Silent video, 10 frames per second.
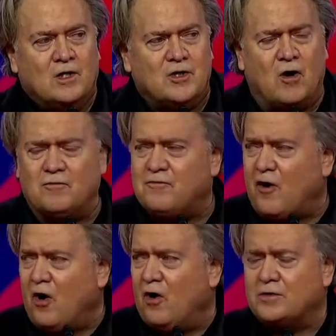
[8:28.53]
Don't
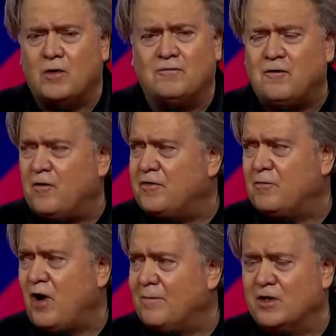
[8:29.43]
fall for the
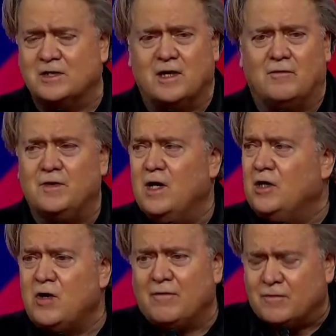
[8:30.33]
primary stuff.
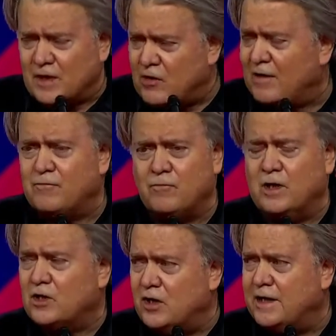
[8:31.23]
You have
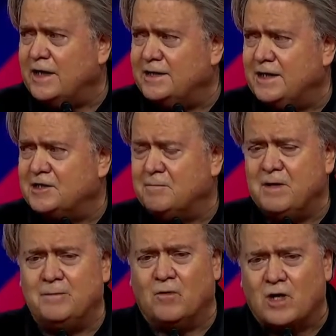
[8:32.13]
real good and decent
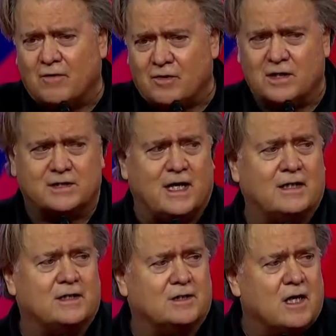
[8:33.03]
people, Governor
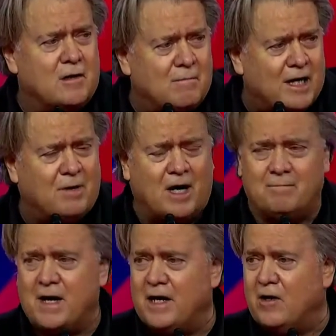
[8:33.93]
DeSantis, Mike
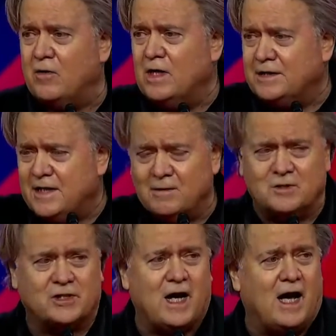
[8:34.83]
Pompeo, Tim
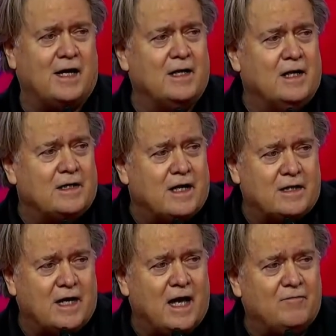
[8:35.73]
Scott.
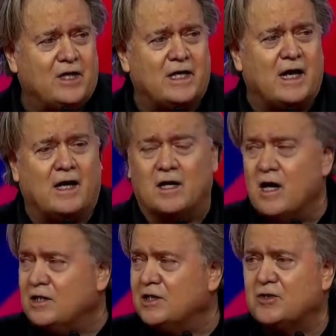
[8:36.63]
You have Nikki Haley.
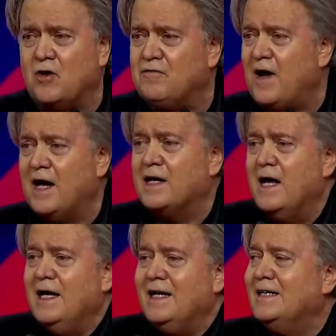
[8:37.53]
That's all fine.
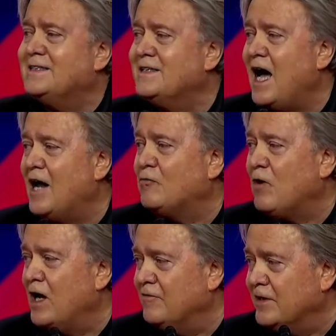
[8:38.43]
It's not
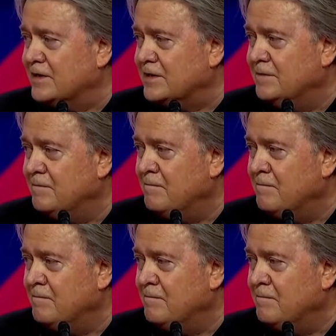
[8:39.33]
relevant.